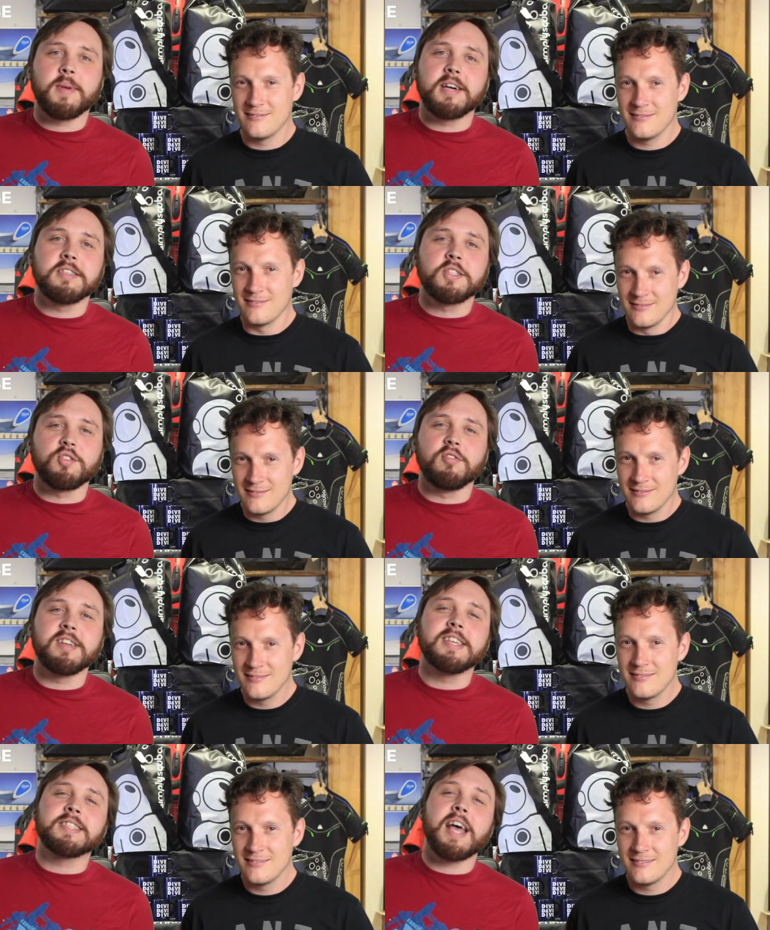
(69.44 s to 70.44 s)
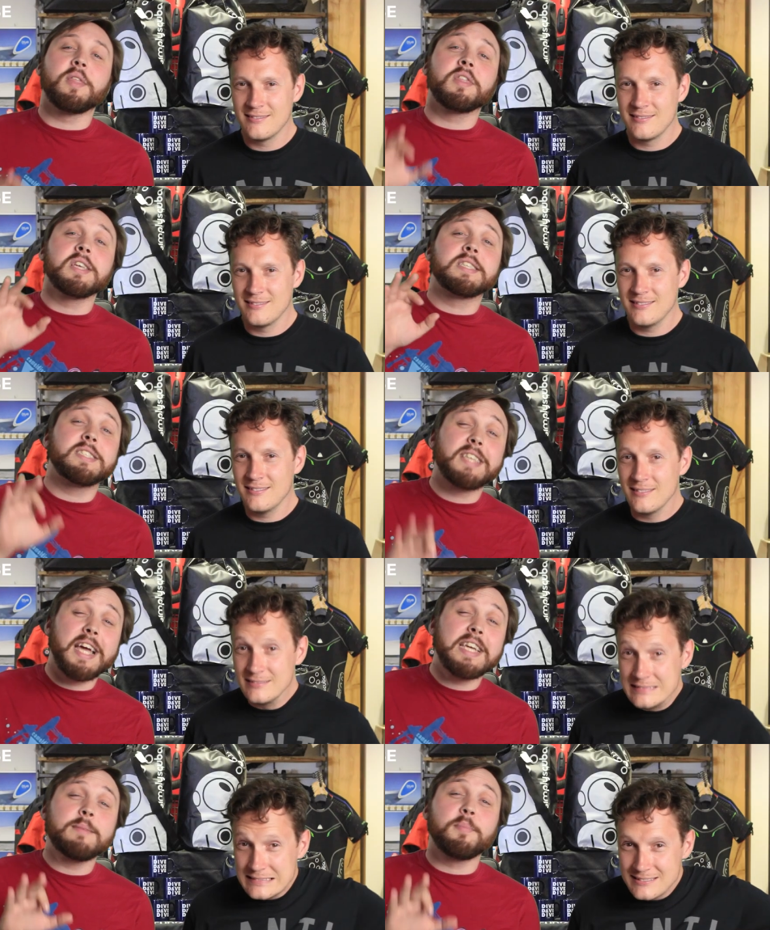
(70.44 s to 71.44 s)
Speaker 1: about this story is that the
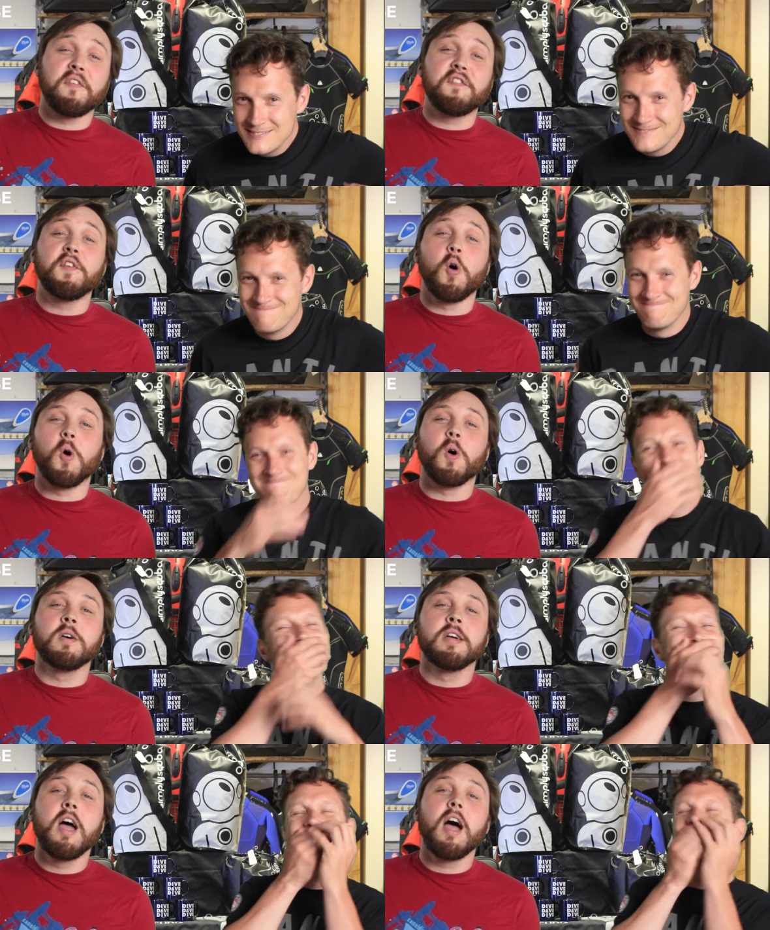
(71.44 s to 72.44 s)
day before